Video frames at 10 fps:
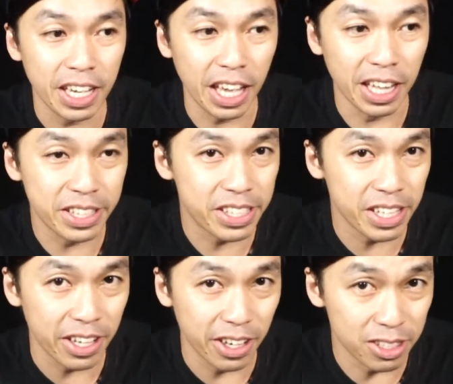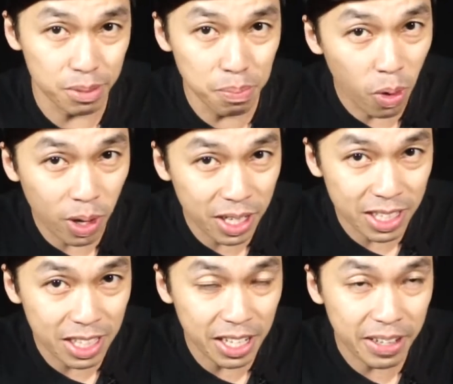It's a small
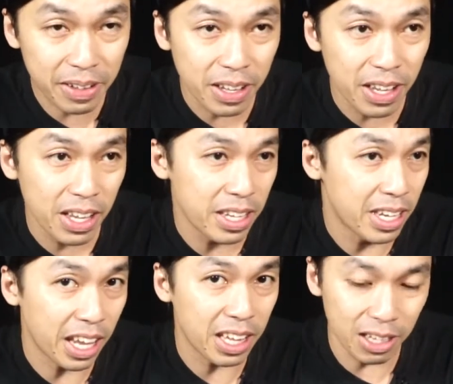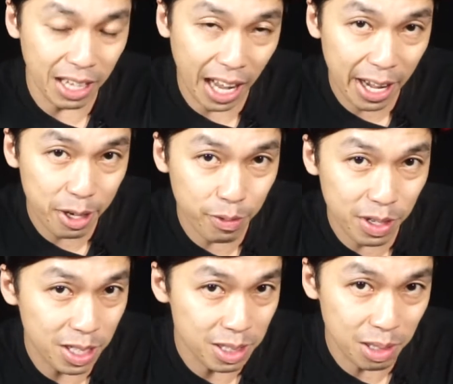little thing that the height of
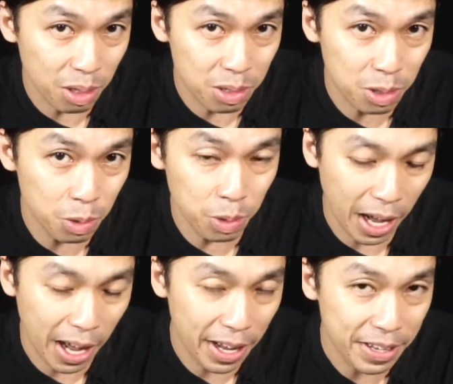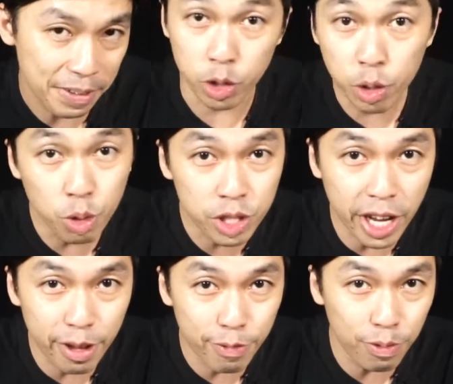it is not too high, huge
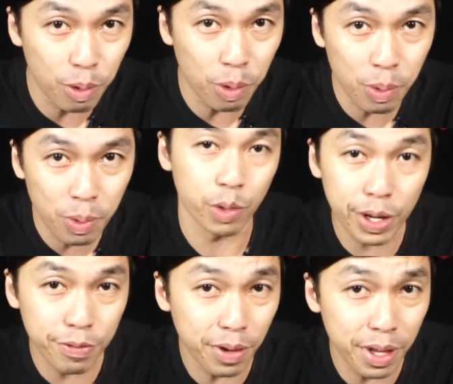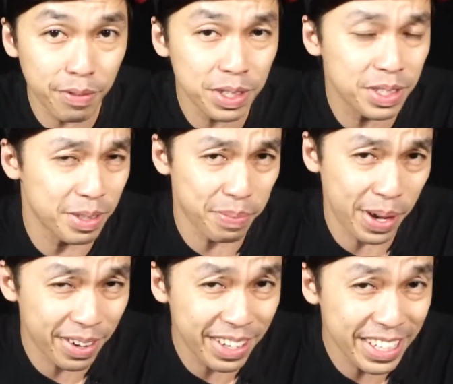airflow, great flavors
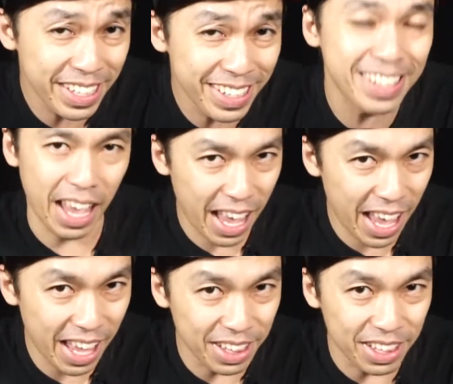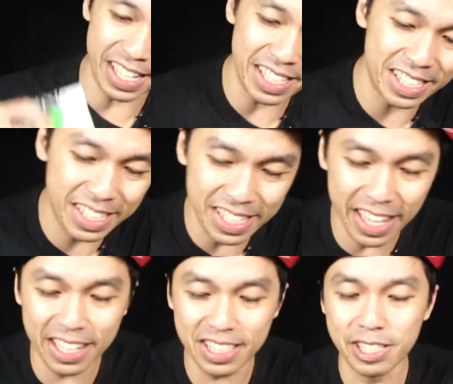apparently, and this
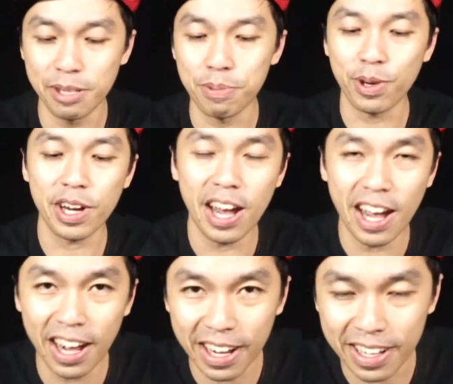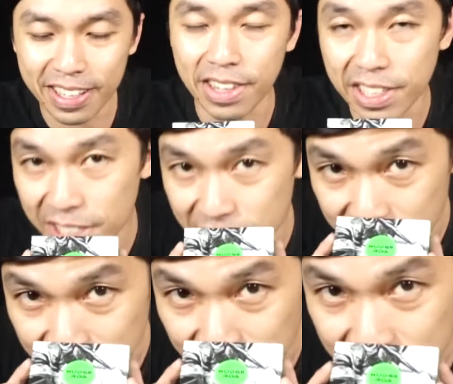is the product. This is
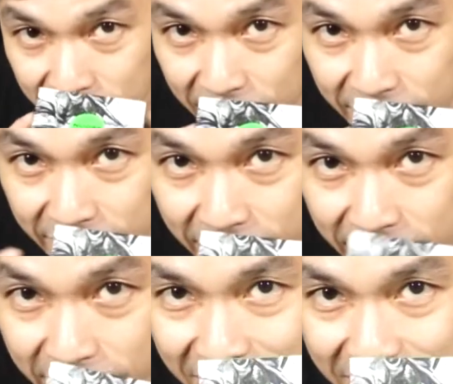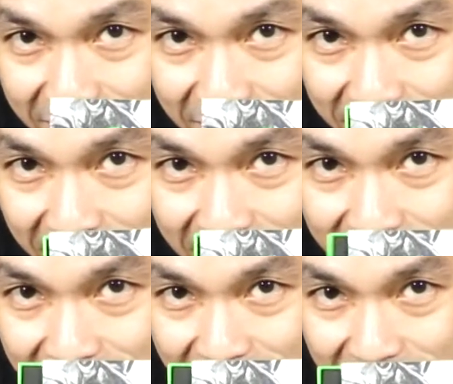the Nudge RDA, nudge here, nudge
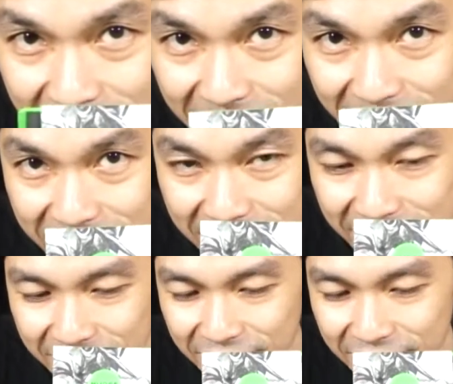here, and nudge here.